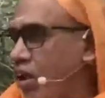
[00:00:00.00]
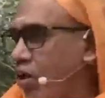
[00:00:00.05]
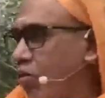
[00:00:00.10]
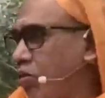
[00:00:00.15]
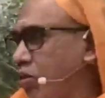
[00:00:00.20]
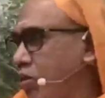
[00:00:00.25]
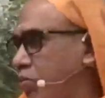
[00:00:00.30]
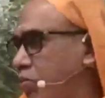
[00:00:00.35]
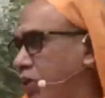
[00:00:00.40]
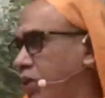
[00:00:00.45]

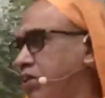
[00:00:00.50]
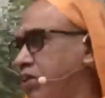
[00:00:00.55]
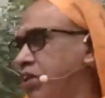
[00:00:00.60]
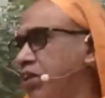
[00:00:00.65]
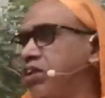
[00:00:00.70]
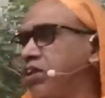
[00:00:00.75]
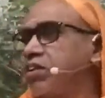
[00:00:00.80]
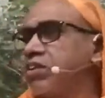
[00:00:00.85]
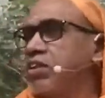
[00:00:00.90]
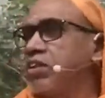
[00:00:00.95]
Now the
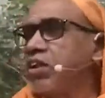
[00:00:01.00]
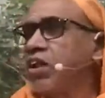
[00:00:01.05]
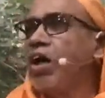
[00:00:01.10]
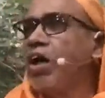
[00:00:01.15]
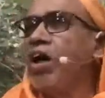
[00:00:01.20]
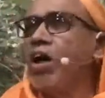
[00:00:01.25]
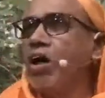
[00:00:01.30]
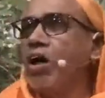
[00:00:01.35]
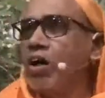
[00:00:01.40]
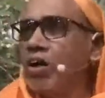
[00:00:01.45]
person is
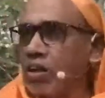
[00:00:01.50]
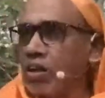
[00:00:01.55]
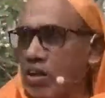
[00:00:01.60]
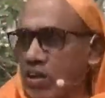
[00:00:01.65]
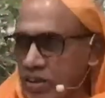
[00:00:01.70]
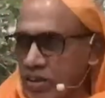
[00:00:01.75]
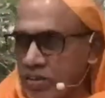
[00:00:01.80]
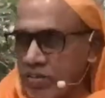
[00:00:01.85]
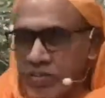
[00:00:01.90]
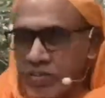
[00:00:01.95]
caught.
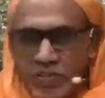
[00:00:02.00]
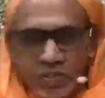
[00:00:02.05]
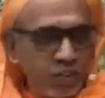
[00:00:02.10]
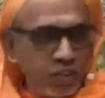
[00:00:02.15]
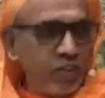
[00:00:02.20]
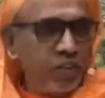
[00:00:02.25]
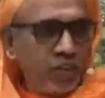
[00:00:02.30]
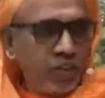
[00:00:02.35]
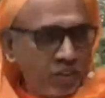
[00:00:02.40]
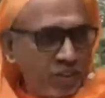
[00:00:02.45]

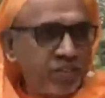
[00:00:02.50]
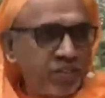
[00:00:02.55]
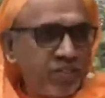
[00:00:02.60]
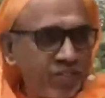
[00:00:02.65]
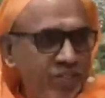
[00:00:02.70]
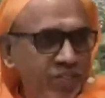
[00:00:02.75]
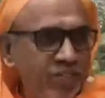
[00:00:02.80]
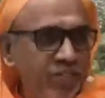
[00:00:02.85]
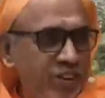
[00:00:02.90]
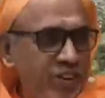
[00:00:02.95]
You
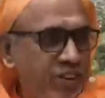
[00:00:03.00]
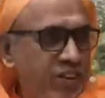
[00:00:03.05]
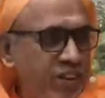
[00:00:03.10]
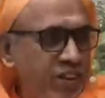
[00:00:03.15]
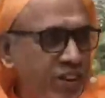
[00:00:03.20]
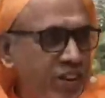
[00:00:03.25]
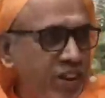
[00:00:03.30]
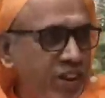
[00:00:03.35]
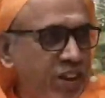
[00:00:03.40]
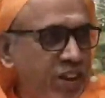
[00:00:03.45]
can
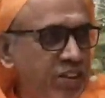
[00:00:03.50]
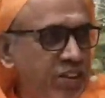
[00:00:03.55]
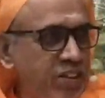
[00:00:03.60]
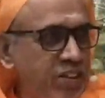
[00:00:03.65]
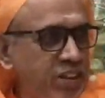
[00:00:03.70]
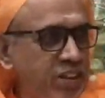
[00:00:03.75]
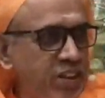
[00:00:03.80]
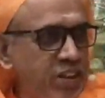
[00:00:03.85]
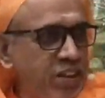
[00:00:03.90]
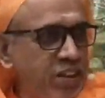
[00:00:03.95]
clearly
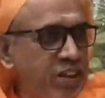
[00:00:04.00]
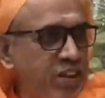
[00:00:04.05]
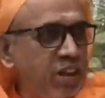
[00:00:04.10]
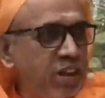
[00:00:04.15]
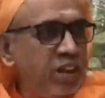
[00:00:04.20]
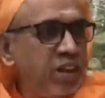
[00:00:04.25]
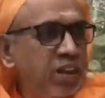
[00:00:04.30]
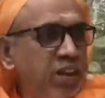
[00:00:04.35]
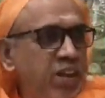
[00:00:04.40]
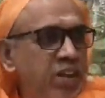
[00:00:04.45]
see
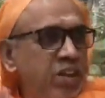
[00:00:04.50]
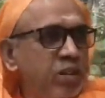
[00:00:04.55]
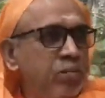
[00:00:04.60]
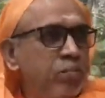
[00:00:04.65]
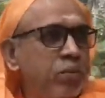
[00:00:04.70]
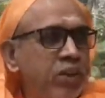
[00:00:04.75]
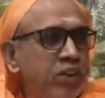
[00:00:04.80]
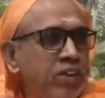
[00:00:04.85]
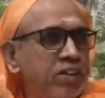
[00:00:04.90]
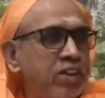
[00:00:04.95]

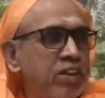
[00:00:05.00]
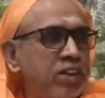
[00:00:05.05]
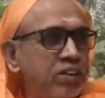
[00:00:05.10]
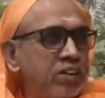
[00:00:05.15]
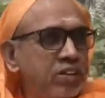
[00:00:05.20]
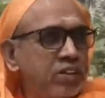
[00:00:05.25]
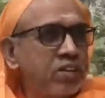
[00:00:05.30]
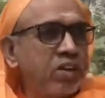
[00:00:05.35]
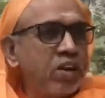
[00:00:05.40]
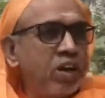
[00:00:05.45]
the person
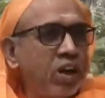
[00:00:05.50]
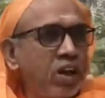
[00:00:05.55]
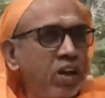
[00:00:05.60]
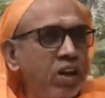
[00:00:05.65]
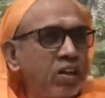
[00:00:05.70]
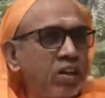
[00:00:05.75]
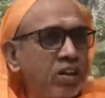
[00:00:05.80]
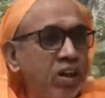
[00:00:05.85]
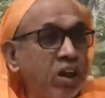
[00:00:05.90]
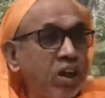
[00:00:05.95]
is
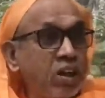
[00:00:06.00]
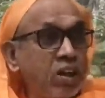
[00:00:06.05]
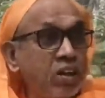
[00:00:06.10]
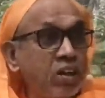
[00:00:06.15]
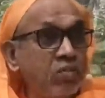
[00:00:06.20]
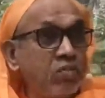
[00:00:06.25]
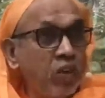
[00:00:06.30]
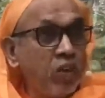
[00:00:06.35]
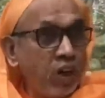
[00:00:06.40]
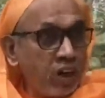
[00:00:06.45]
caught. Caught
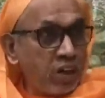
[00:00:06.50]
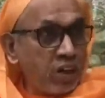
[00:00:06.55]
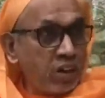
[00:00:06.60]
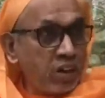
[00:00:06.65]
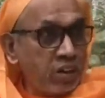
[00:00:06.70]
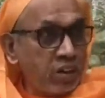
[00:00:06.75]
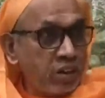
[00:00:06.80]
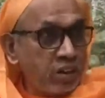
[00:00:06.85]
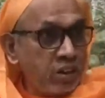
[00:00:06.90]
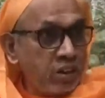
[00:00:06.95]
in what?
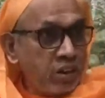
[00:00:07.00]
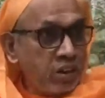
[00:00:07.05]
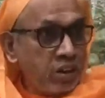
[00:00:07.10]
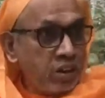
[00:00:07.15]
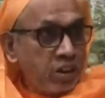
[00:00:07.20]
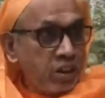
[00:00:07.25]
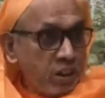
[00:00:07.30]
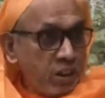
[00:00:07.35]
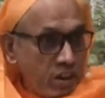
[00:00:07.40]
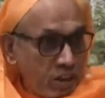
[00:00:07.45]

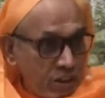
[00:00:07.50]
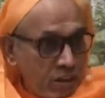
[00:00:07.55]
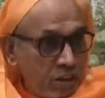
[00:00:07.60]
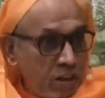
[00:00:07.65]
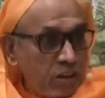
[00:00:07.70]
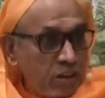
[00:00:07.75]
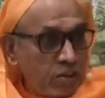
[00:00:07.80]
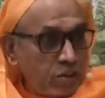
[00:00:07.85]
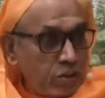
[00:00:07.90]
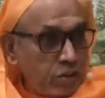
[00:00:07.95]

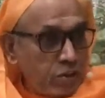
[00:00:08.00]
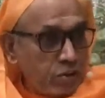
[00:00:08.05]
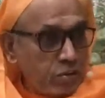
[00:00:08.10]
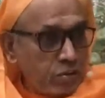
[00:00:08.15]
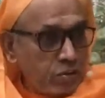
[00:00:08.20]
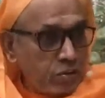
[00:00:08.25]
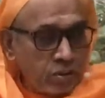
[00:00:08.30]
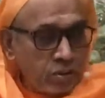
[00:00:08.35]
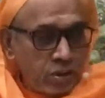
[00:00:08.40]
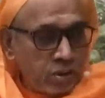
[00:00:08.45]
Real
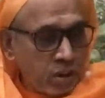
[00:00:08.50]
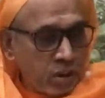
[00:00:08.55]
issues?